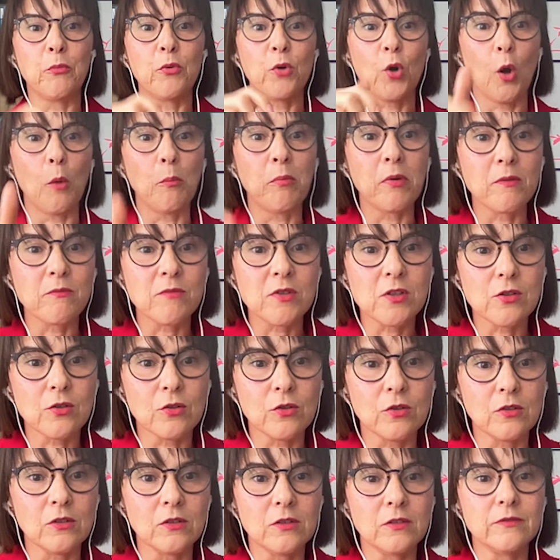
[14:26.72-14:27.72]
problem
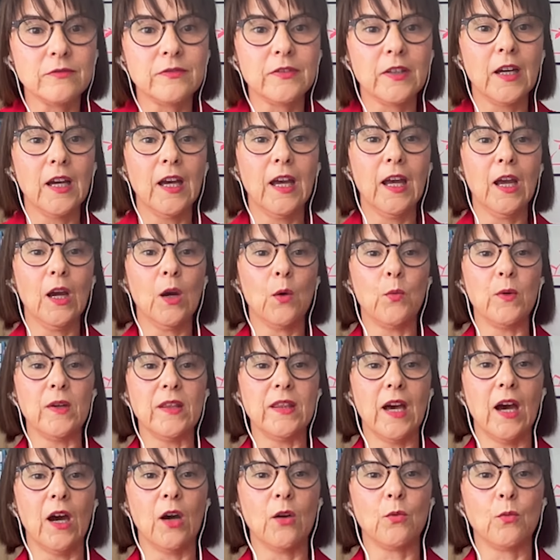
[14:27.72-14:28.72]
solve,
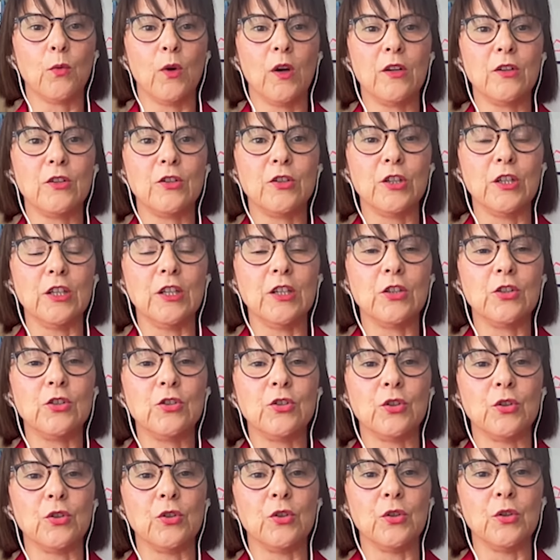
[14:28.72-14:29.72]
without wanting
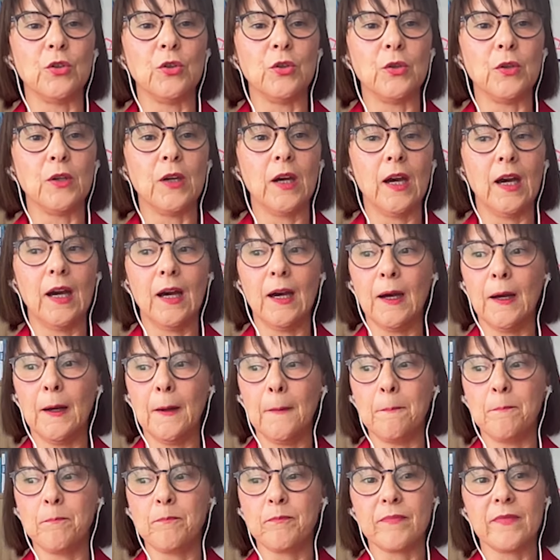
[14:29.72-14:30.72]
to
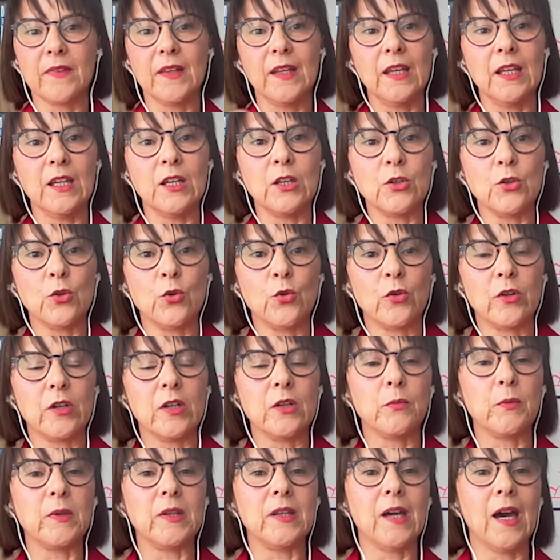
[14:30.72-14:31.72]
ignore
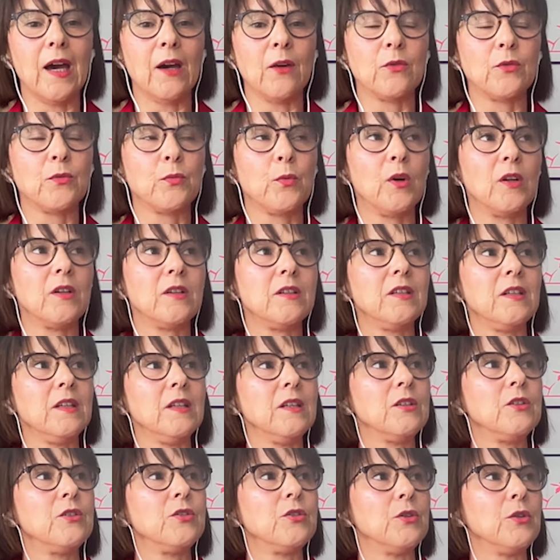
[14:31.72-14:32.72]
it, without
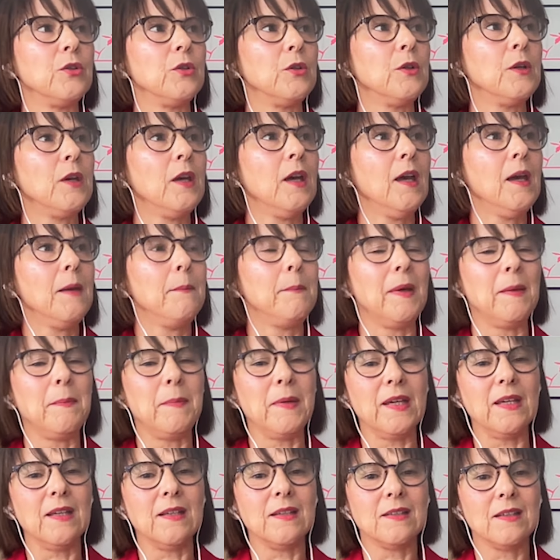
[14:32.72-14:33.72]
wanting to
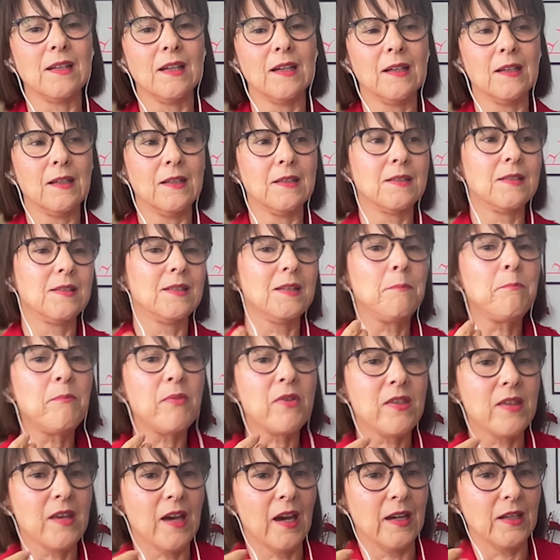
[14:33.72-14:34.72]
maybe
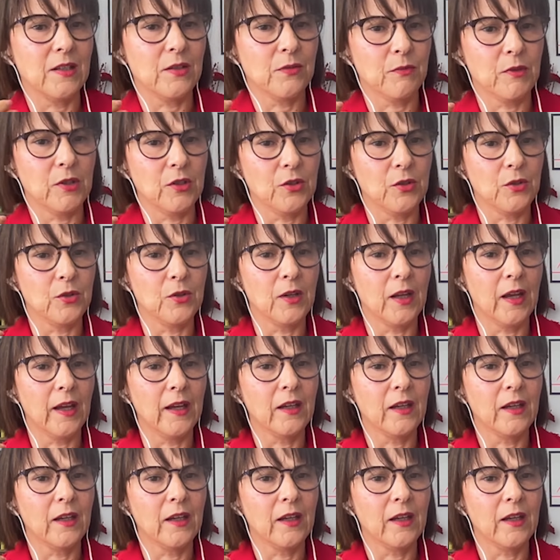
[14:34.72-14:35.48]
sympathize with you,